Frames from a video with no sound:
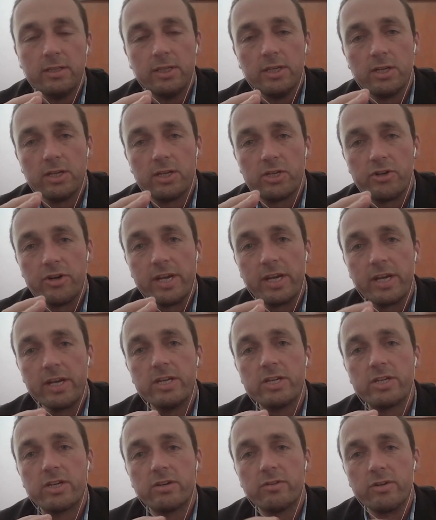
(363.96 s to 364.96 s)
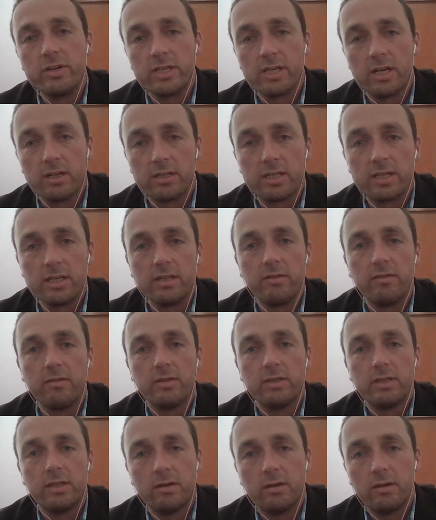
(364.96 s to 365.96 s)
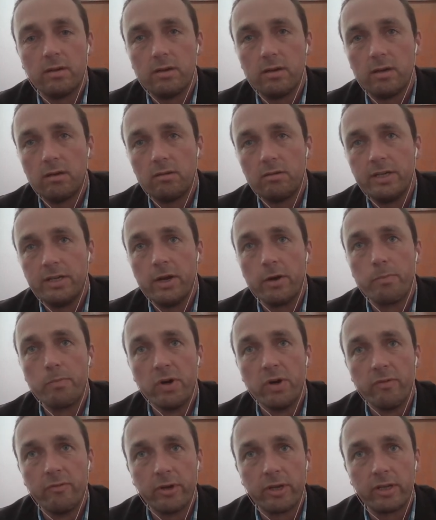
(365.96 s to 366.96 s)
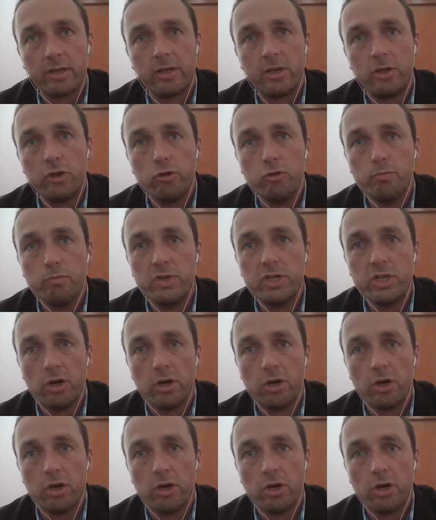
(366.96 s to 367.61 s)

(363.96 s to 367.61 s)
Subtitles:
The shrinkage results in the near perfect cube